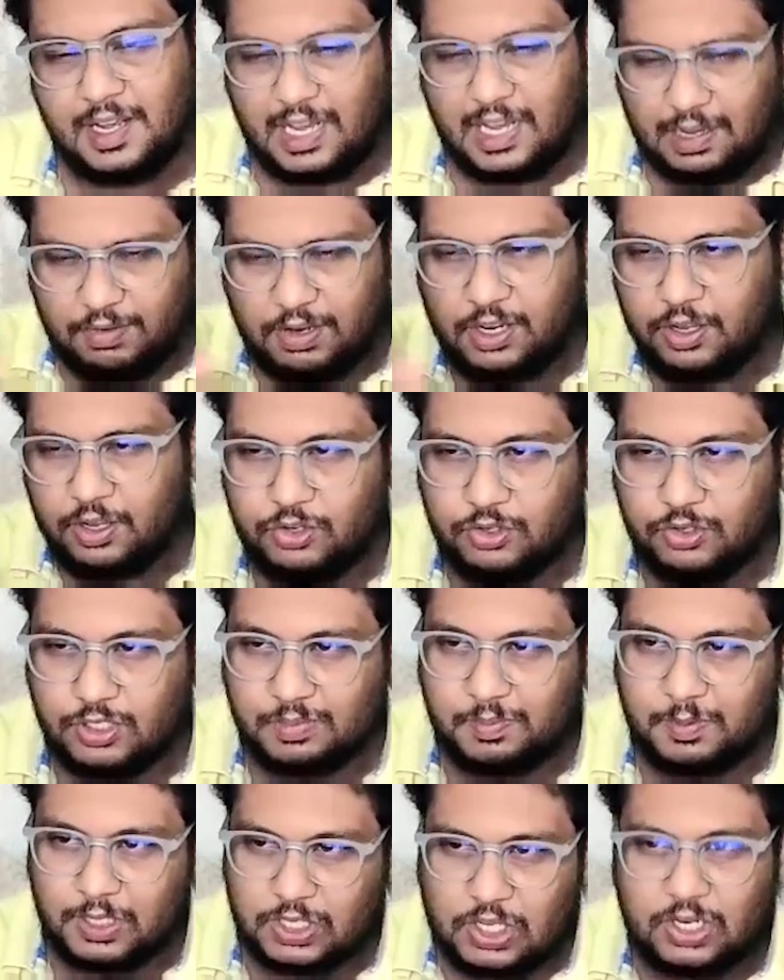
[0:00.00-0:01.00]
Even your user
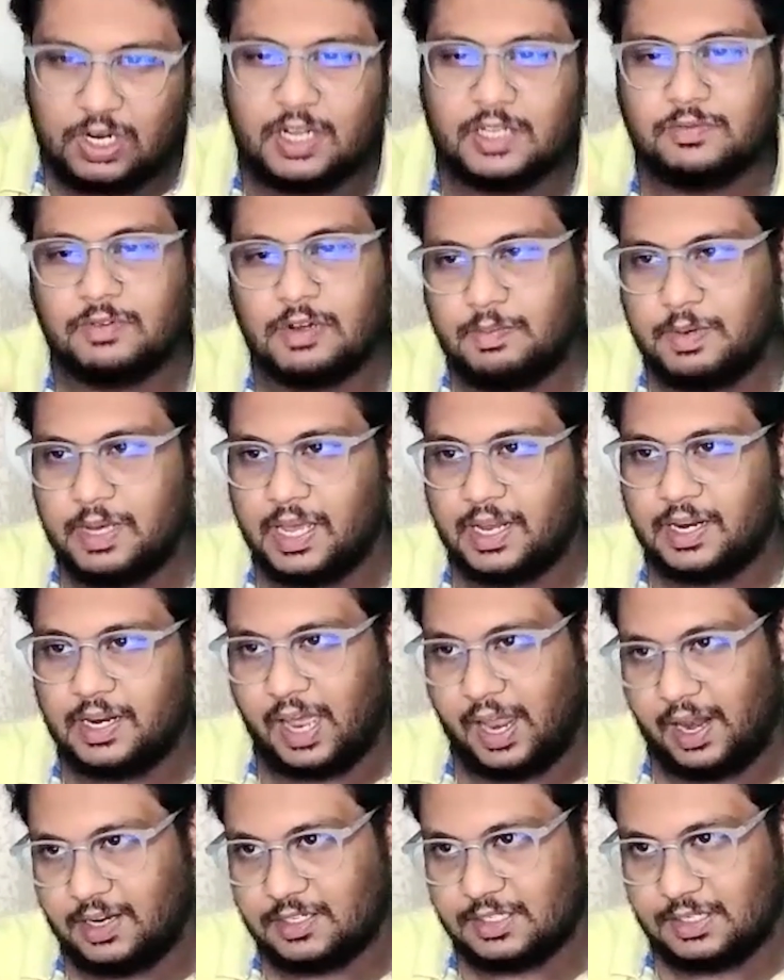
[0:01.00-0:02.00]
personas will be
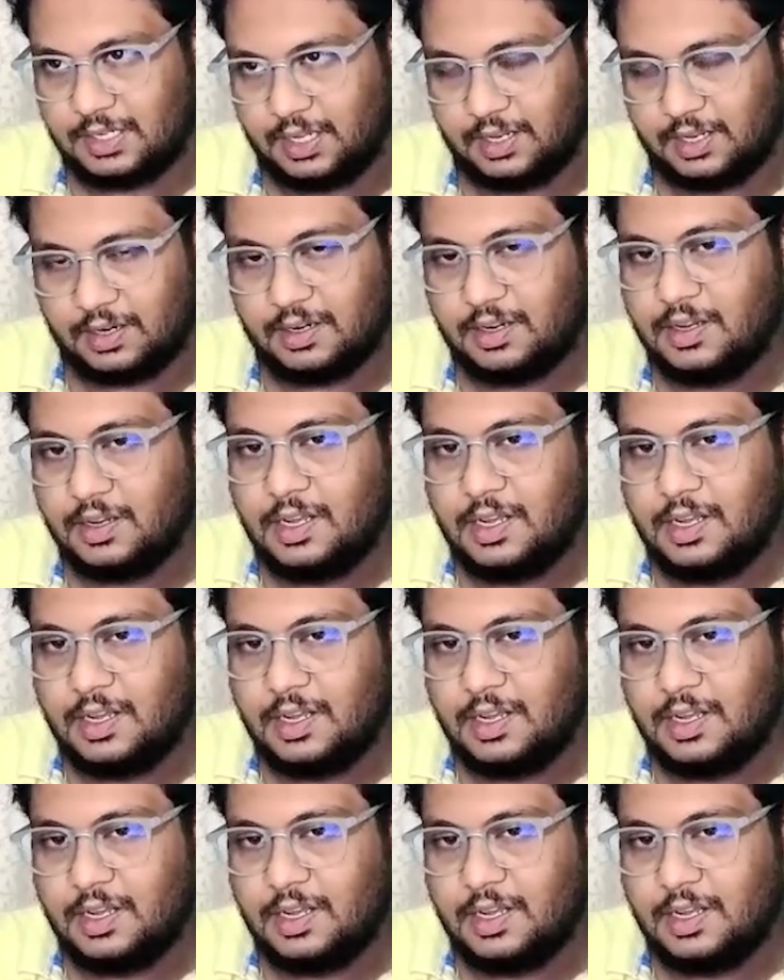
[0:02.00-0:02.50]
enhanced there.